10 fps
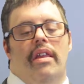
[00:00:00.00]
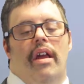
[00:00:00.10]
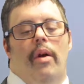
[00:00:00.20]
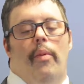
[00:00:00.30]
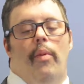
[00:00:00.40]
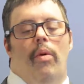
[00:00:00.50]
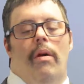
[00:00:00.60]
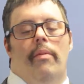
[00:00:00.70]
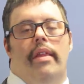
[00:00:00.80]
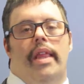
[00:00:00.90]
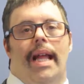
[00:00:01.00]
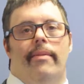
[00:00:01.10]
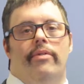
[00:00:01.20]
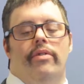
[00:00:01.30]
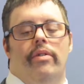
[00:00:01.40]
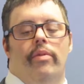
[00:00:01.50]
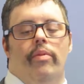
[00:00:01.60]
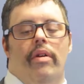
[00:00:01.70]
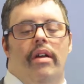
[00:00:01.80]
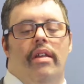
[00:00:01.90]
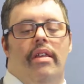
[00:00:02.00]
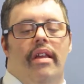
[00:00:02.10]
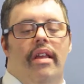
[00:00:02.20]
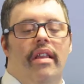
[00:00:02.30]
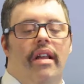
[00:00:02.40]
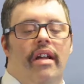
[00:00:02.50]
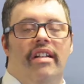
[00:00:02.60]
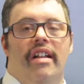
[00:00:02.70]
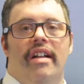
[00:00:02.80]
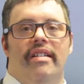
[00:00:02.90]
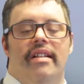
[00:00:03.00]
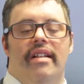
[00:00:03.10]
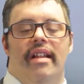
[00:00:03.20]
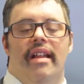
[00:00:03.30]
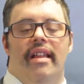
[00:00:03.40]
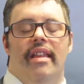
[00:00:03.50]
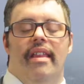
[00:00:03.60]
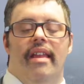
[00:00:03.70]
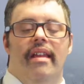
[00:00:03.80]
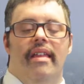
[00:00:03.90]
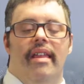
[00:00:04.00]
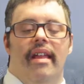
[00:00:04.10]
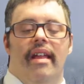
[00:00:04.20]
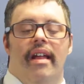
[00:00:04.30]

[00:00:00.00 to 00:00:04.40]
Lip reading: The warmest temperature was in 1996